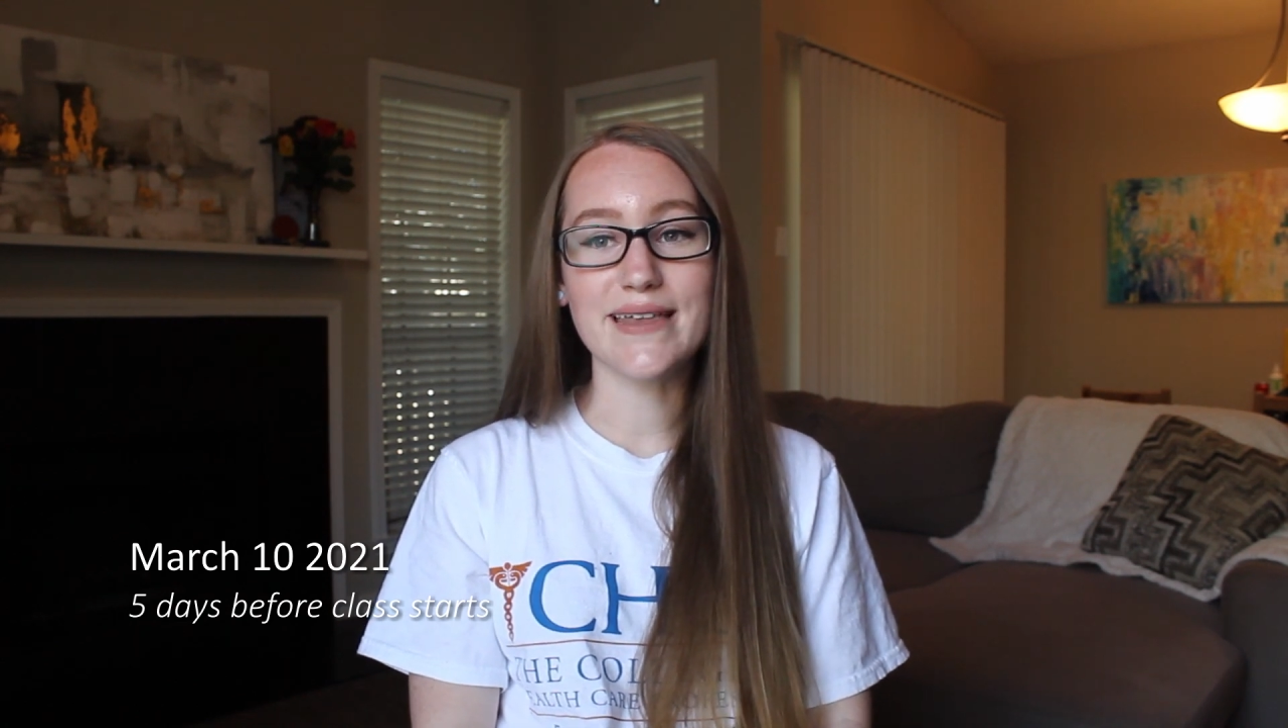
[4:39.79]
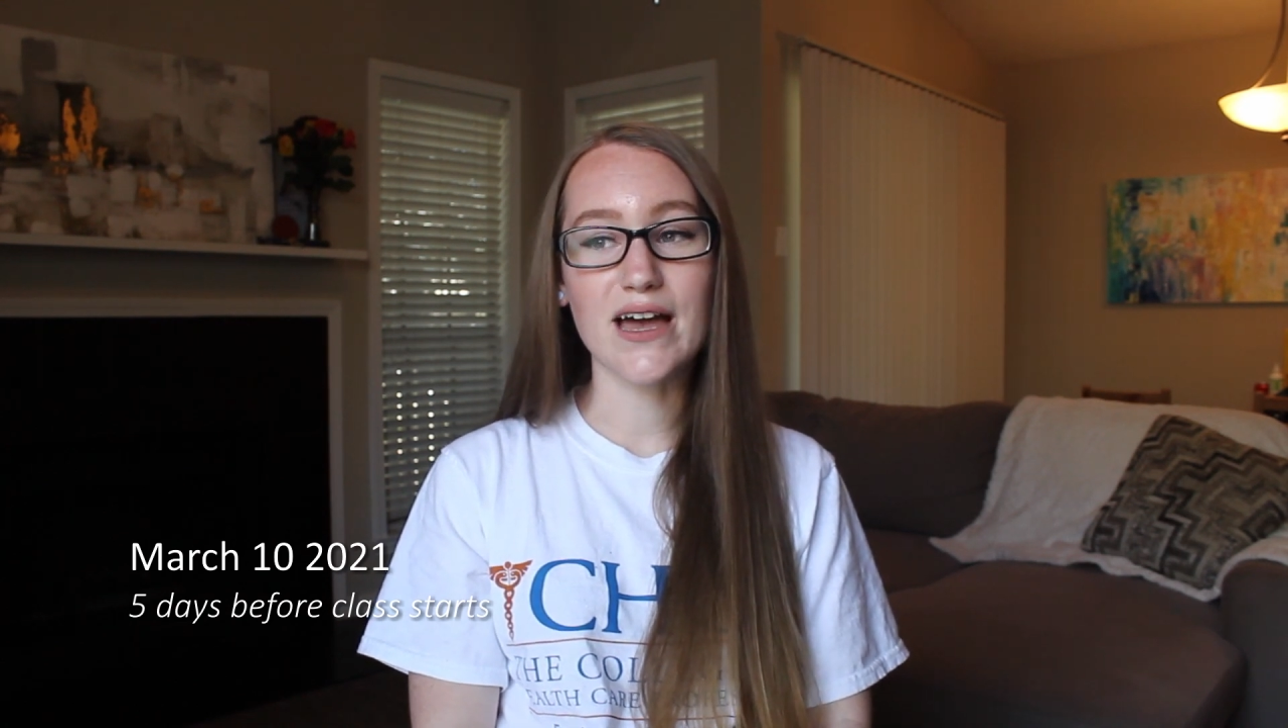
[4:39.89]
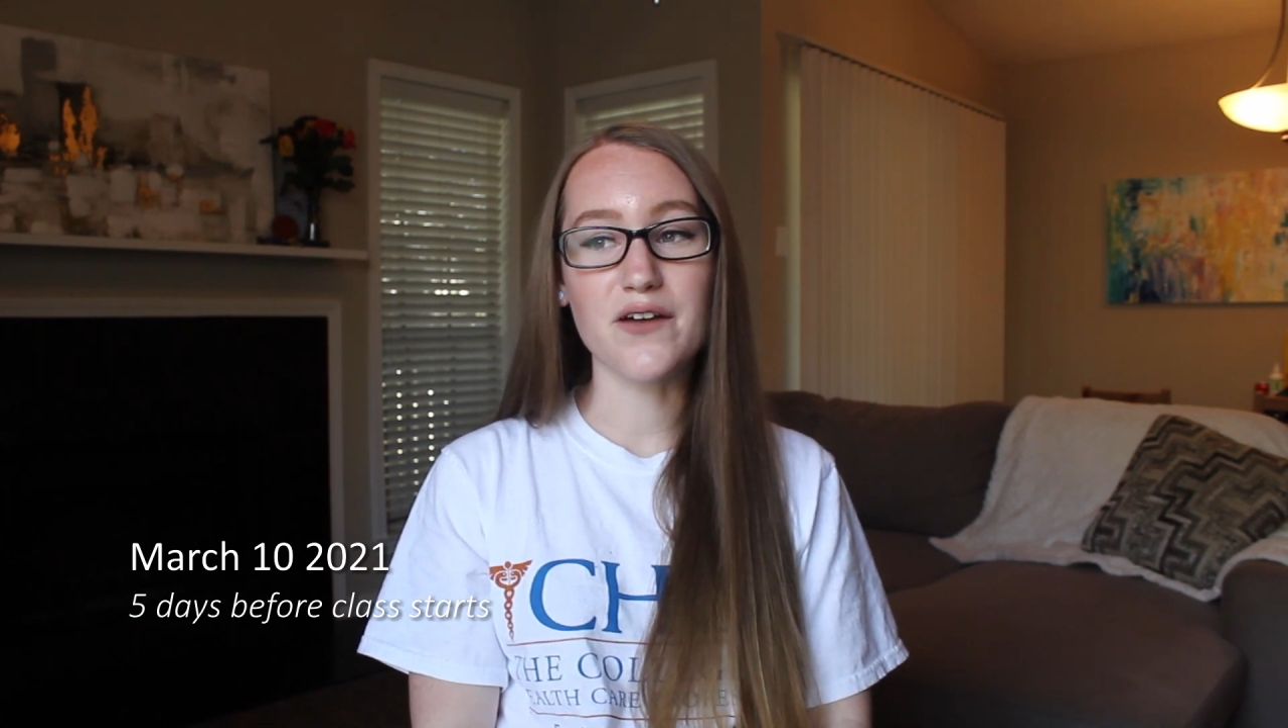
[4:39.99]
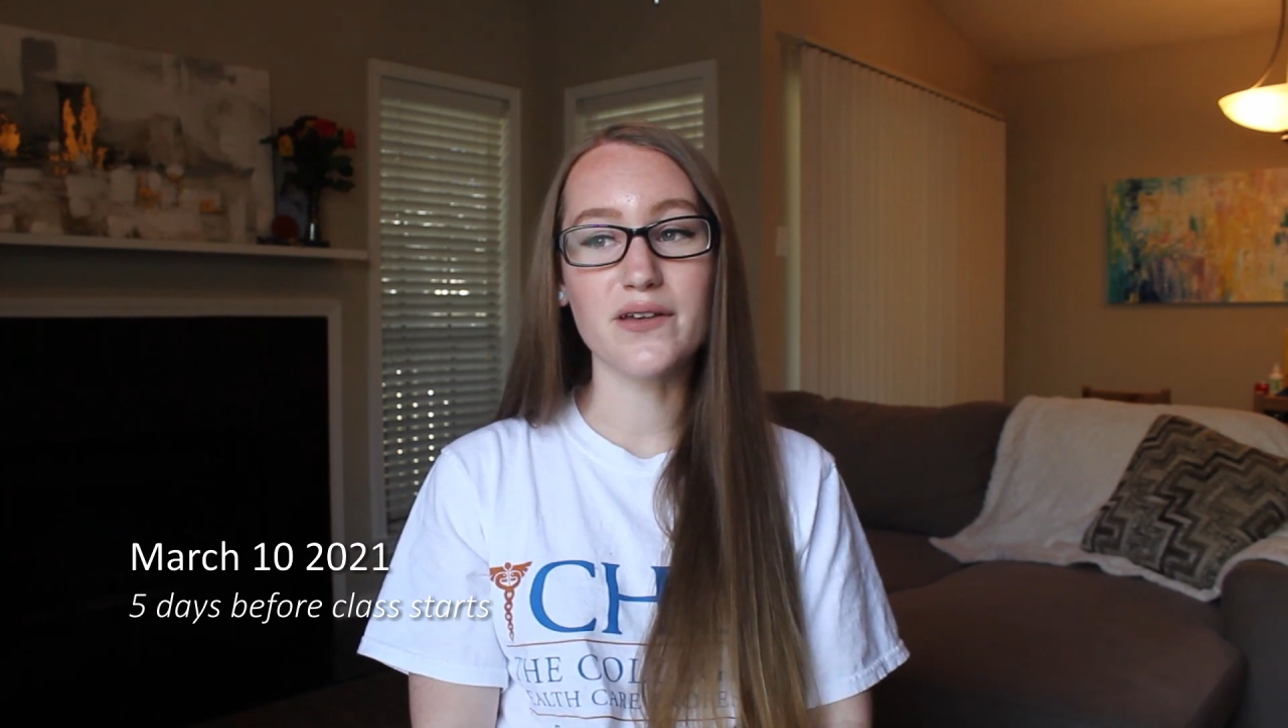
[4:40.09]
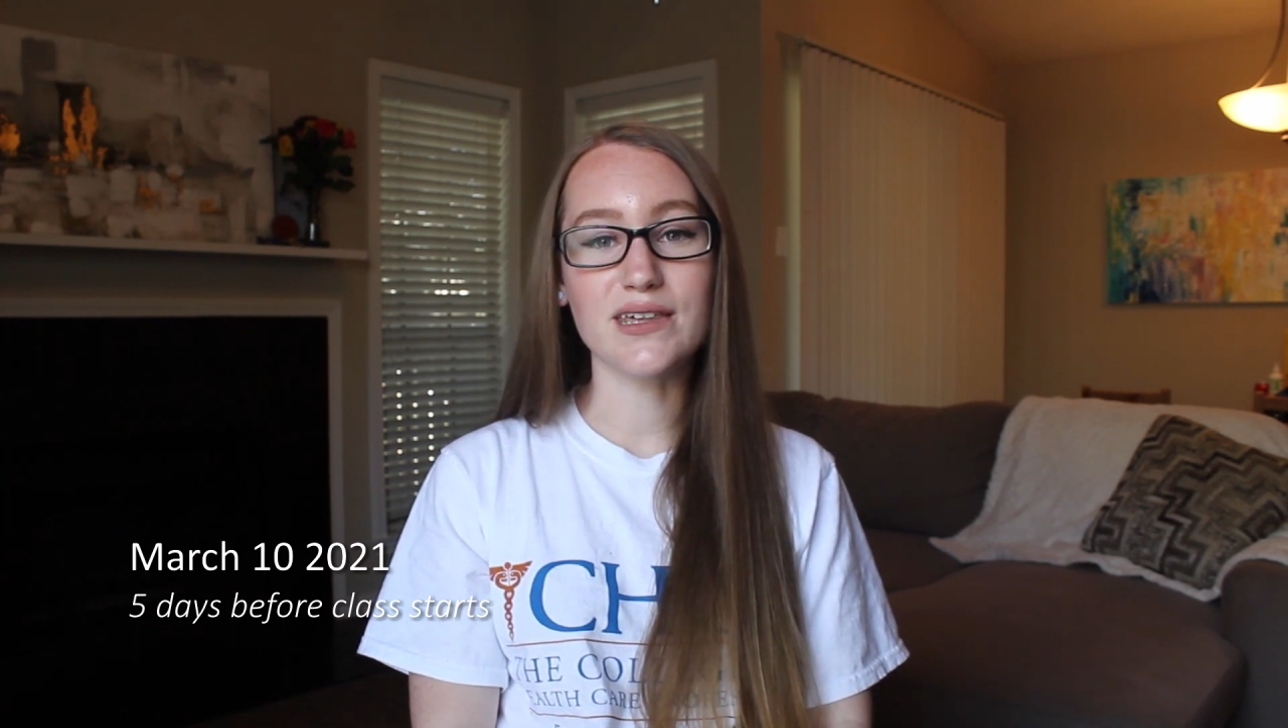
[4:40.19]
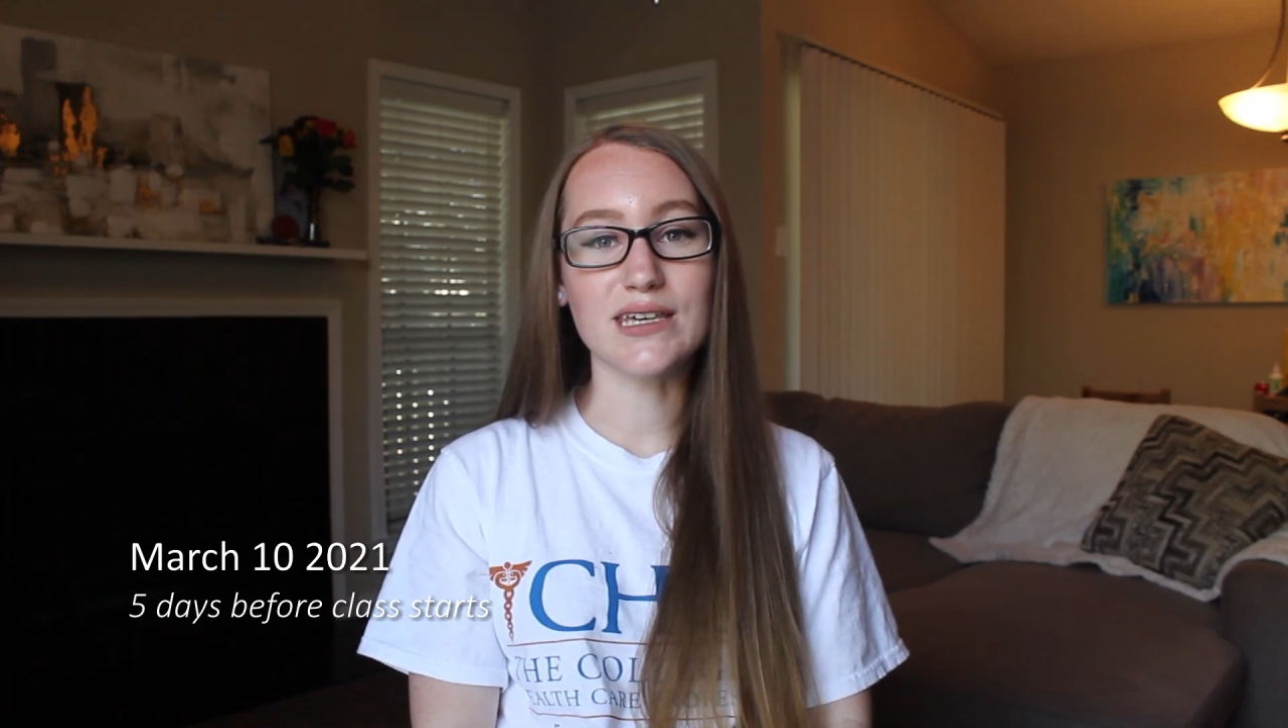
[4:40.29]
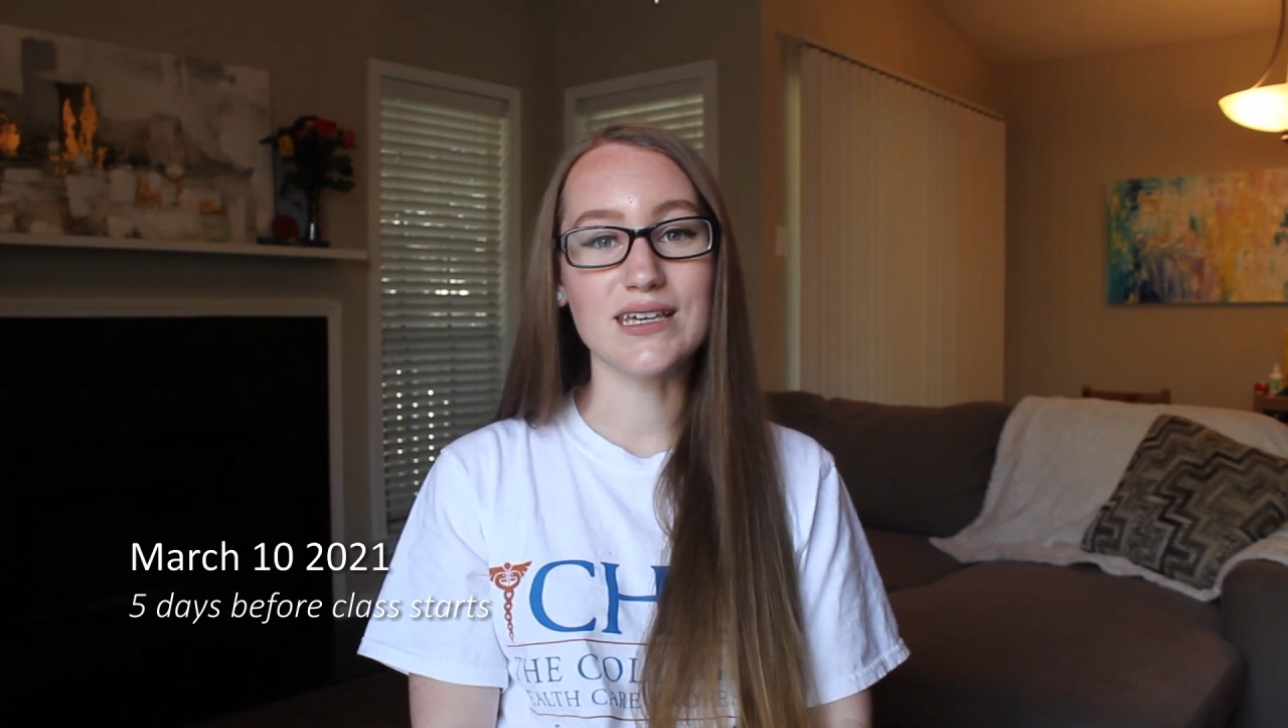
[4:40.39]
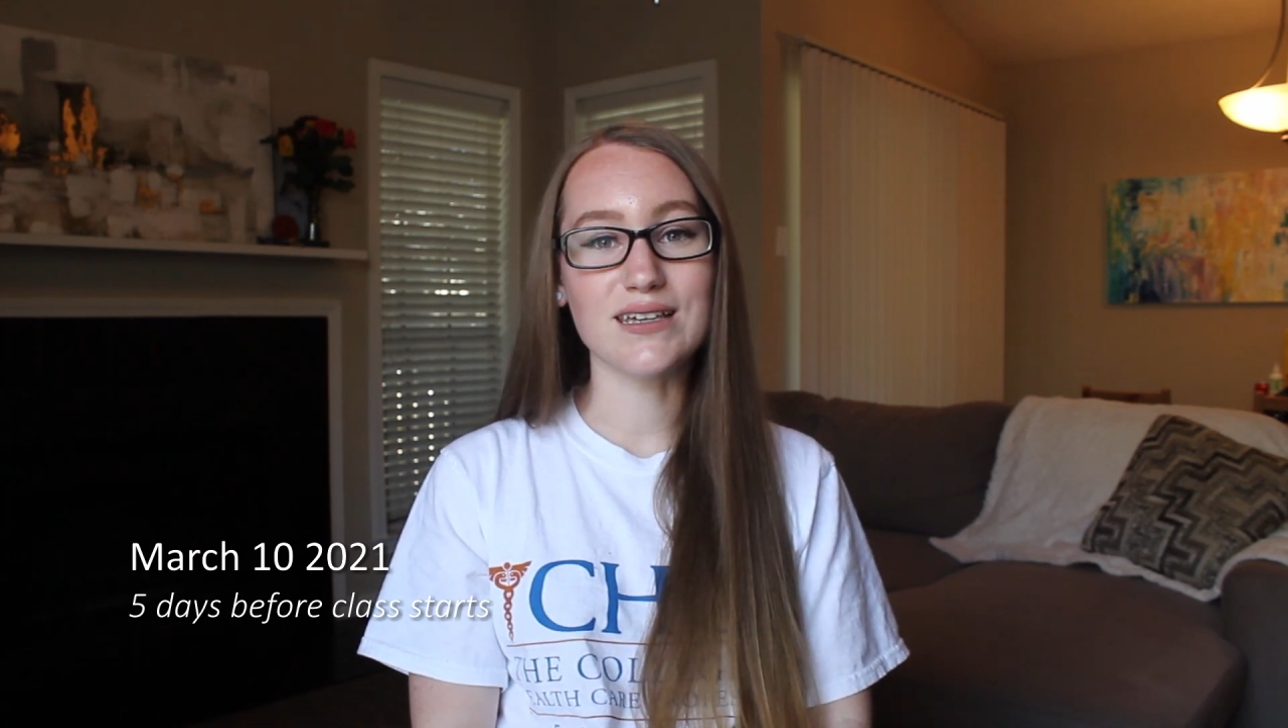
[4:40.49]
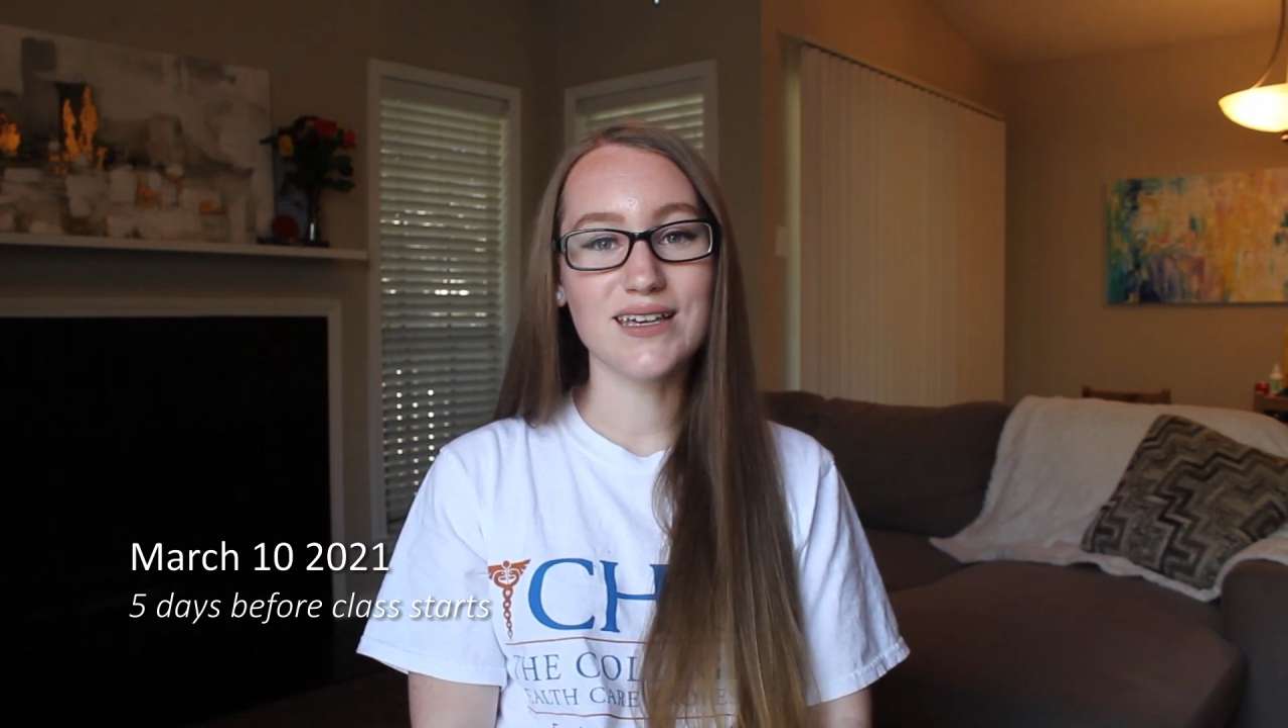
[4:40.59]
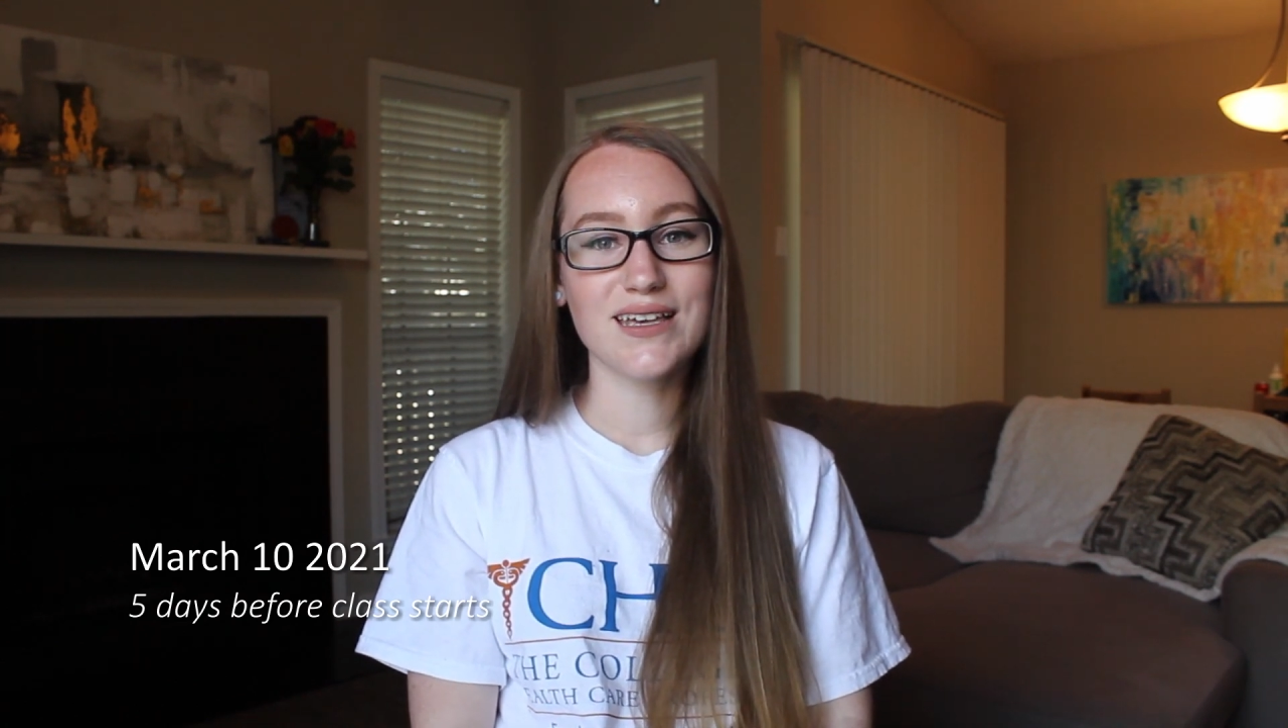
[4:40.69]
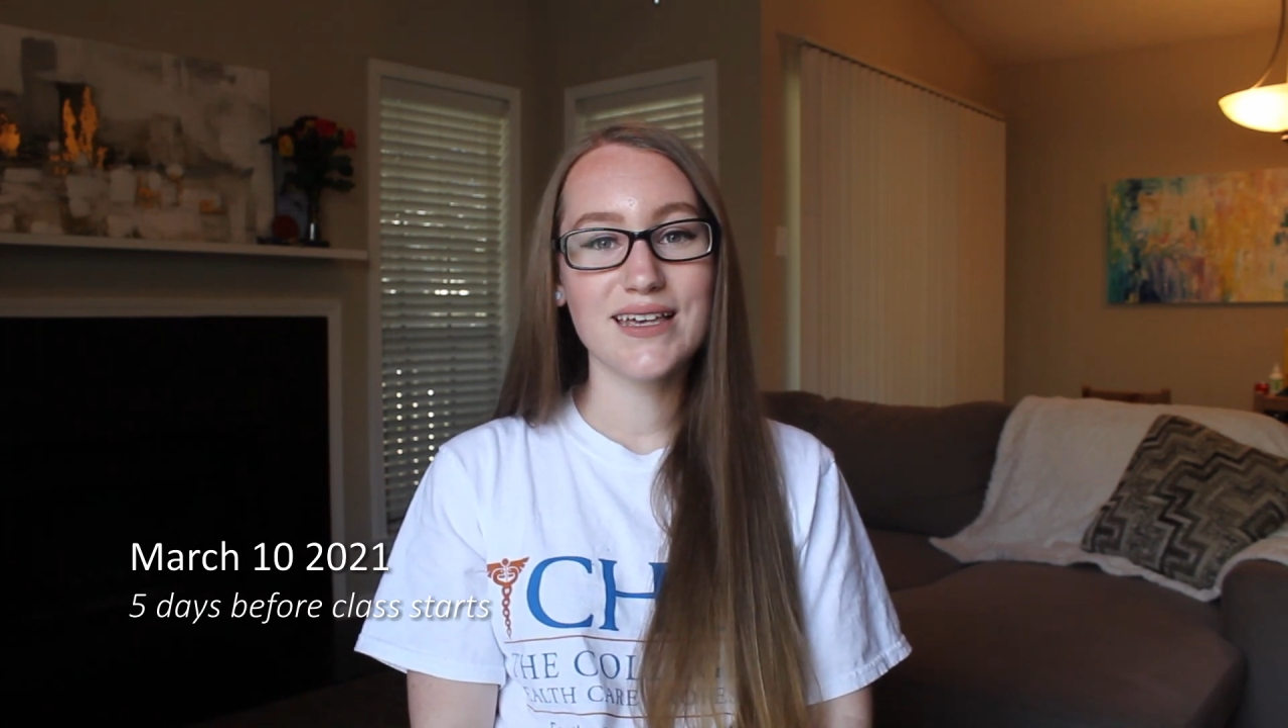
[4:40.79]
That really,